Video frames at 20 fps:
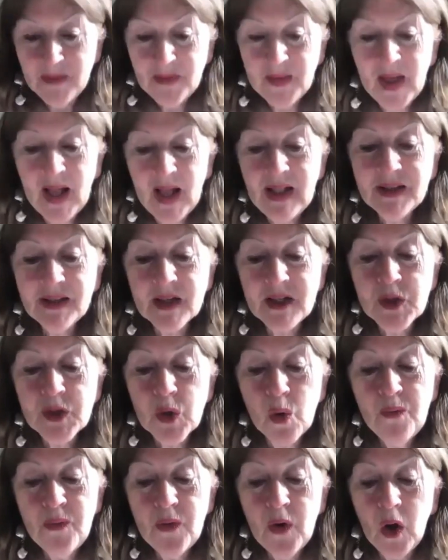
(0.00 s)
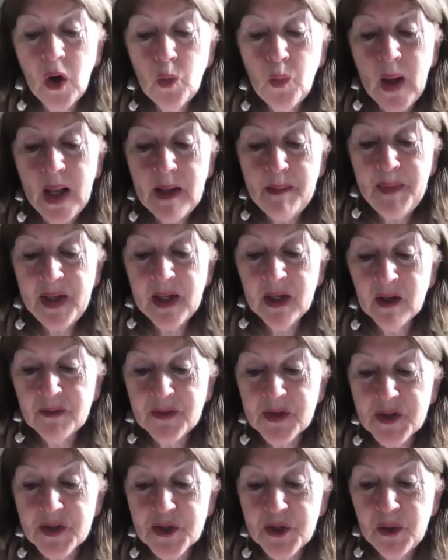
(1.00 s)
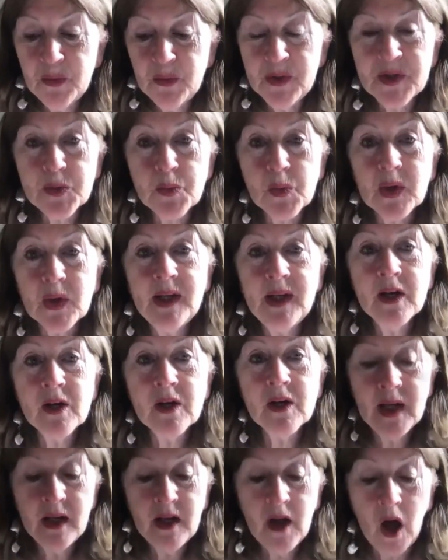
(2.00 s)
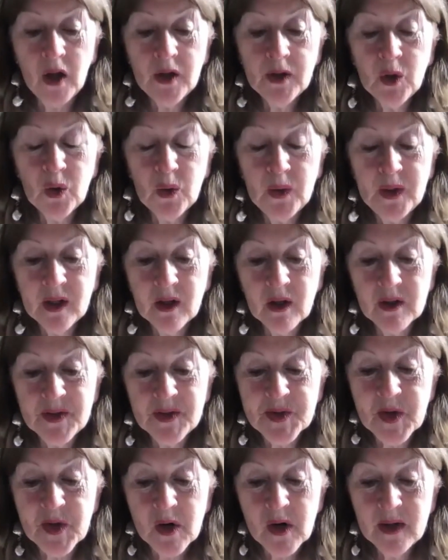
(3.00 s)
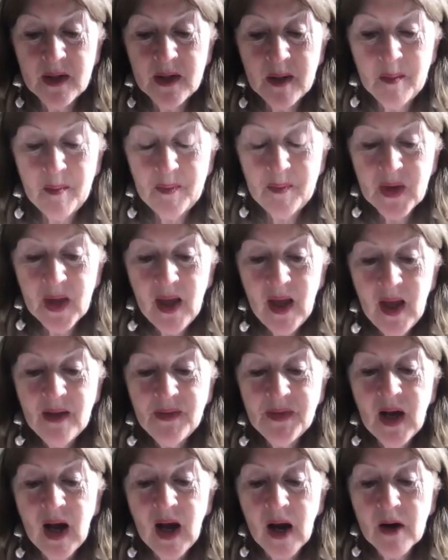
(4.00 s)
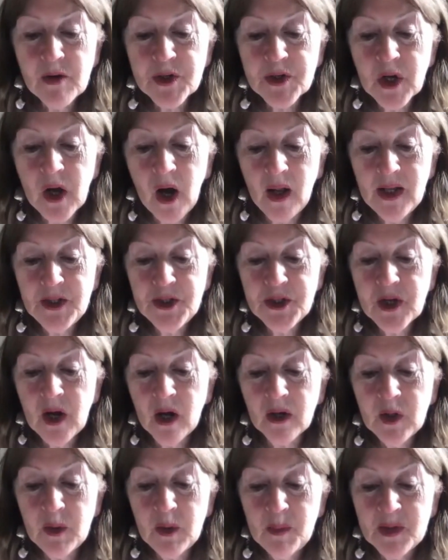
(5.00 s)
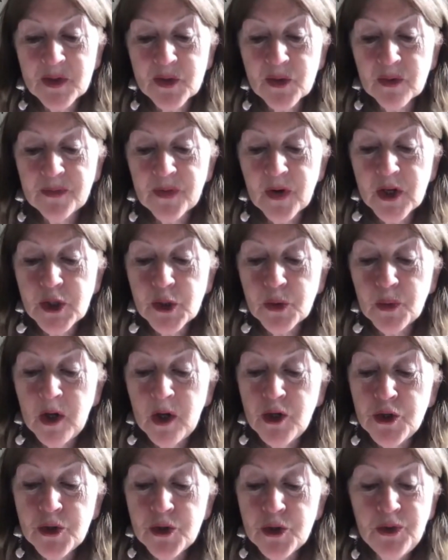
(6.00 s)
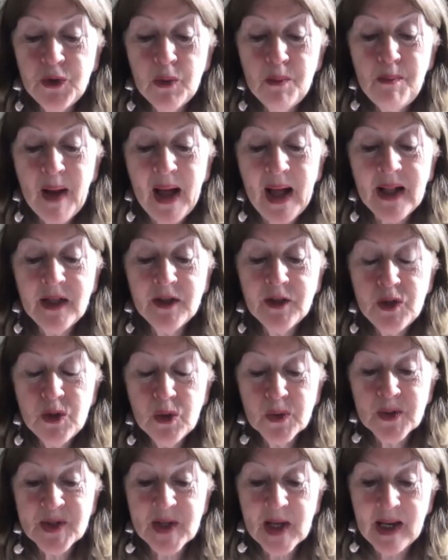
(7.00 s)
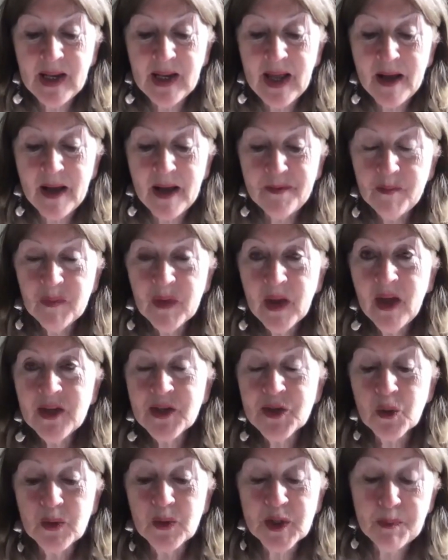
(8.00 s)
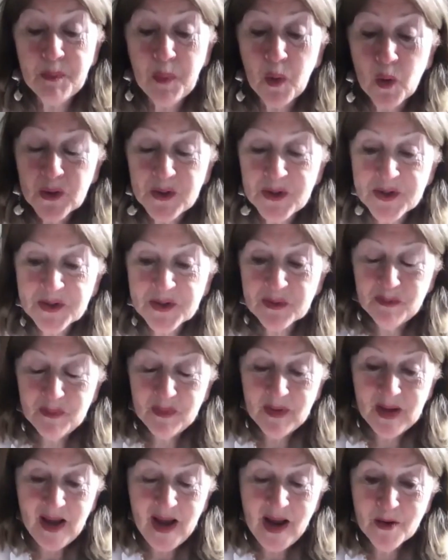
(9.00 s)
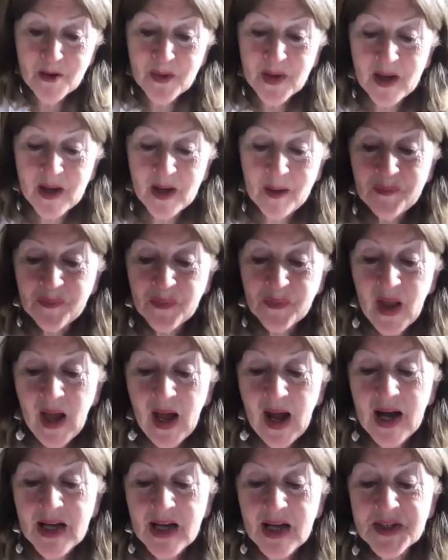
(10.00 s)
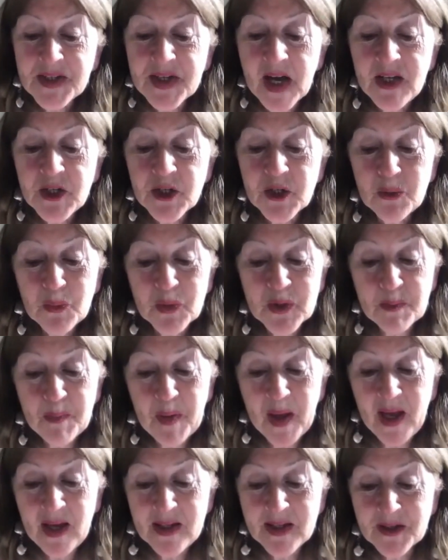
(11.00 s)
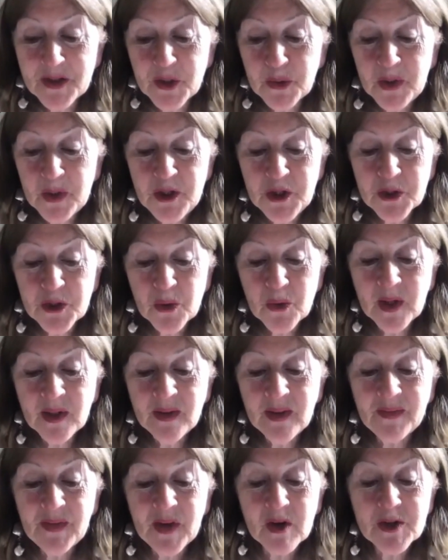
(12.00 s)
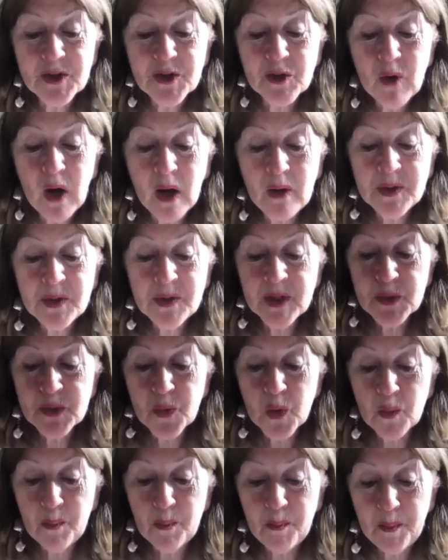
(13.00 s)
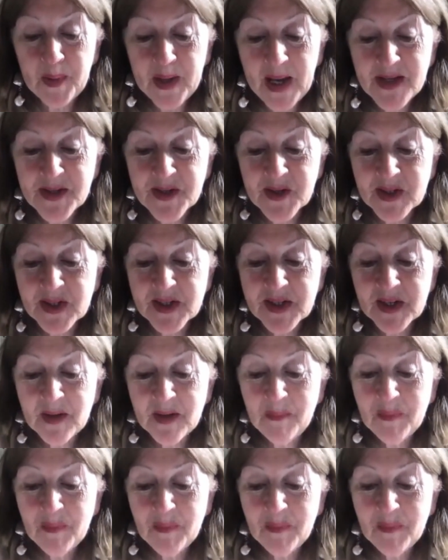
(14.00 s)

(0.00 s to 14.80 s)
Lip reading: The health and overall well-being of the students were clearly an ongoing concern. The Irish College documents refer to un jeu de balle de nos élèves, so a sports area, and attention was paid to ensuring that their surroundings were pleasant.